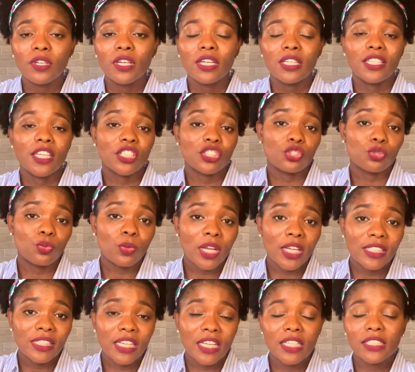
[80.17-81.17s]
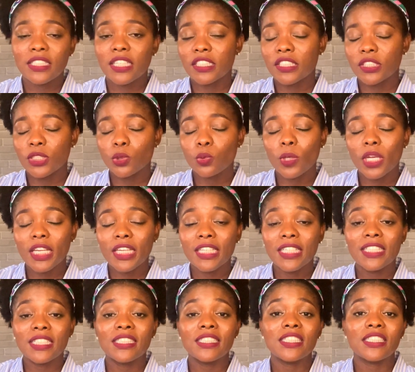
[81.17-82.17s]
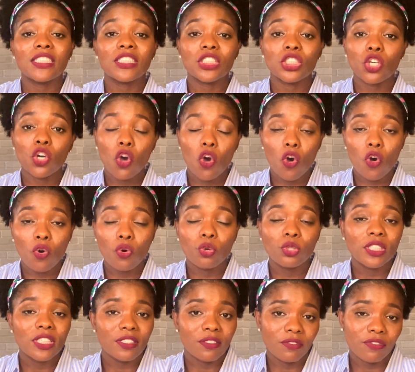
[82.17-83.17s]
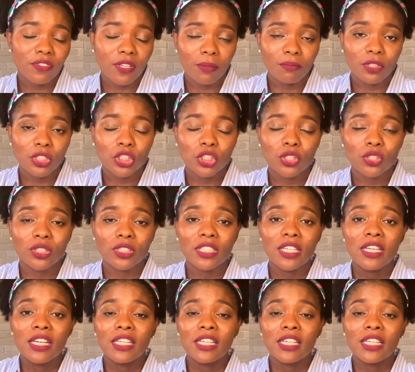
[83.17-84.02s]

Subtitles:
There's redness, there's swelling. This is called inflammation.